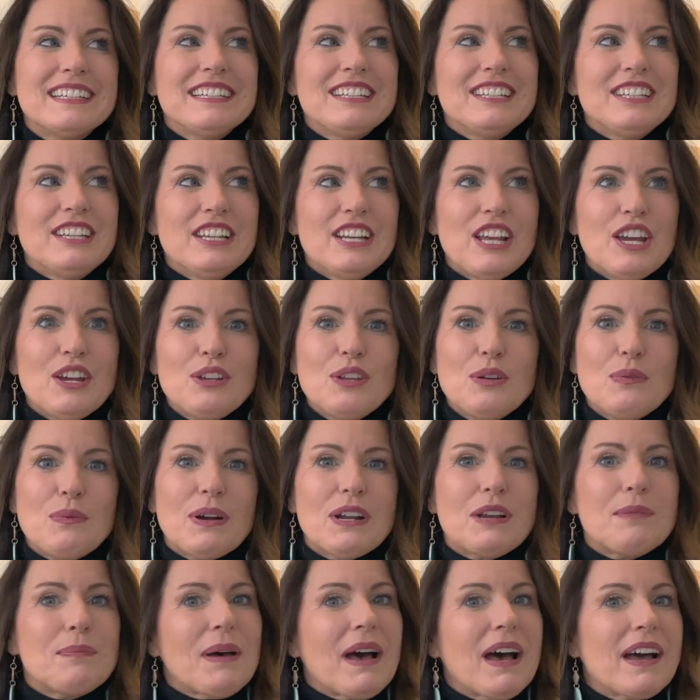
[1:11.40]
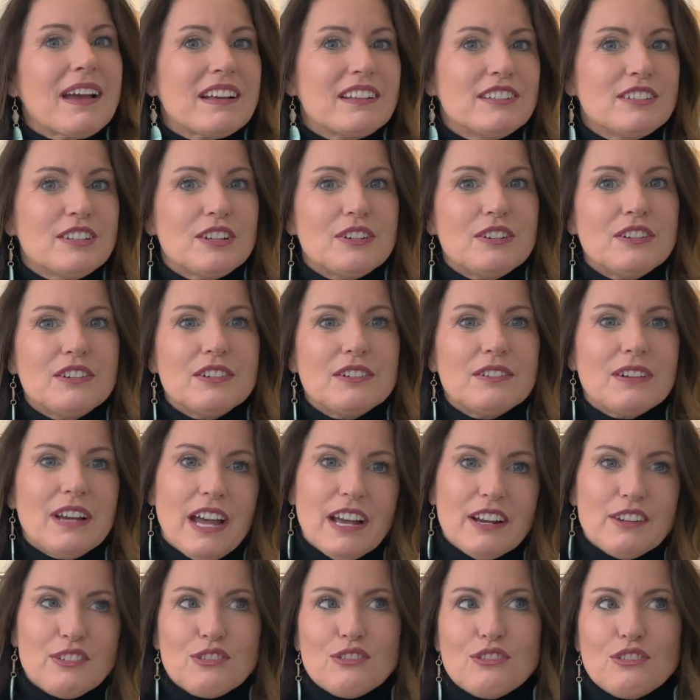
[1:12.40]
you want to pack a little
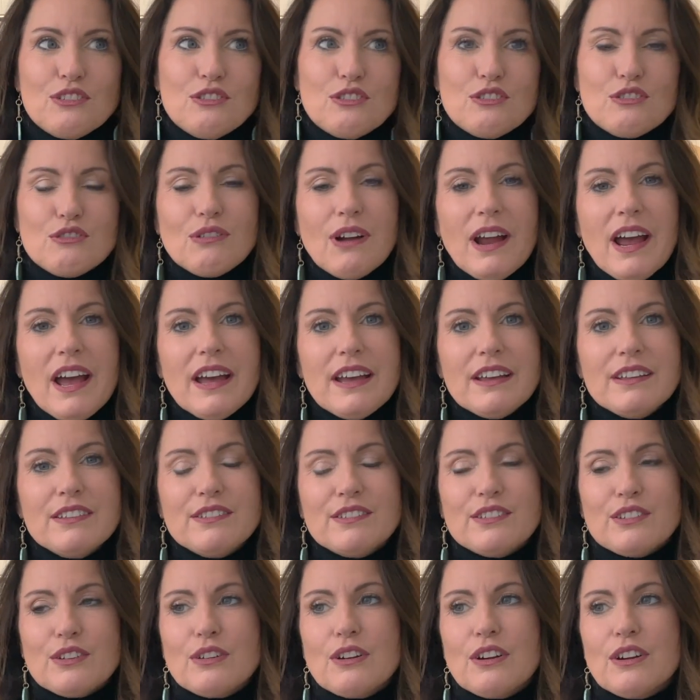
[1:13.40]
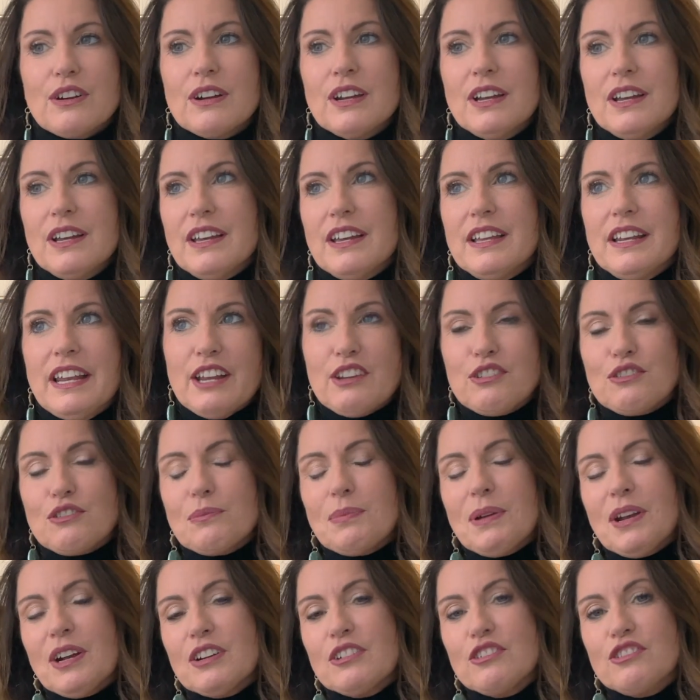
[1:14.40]
extra dress or an extra
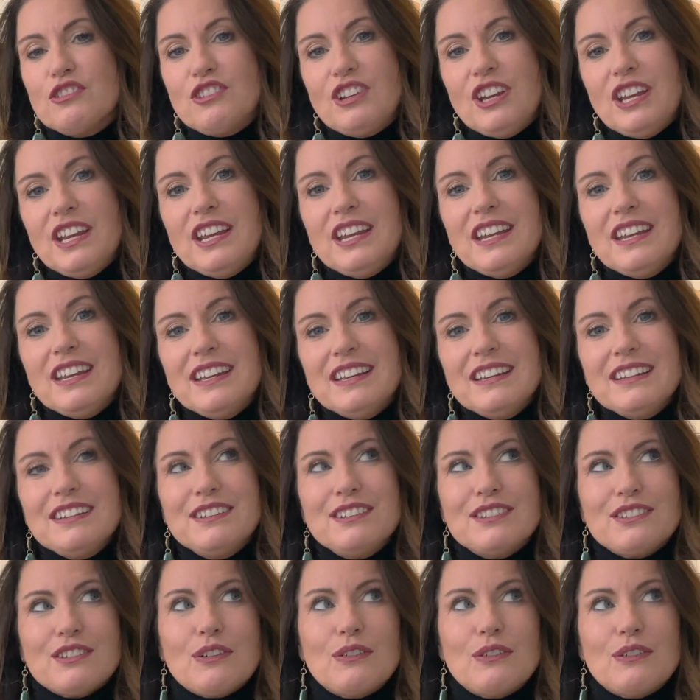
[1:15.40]
pair of jeans,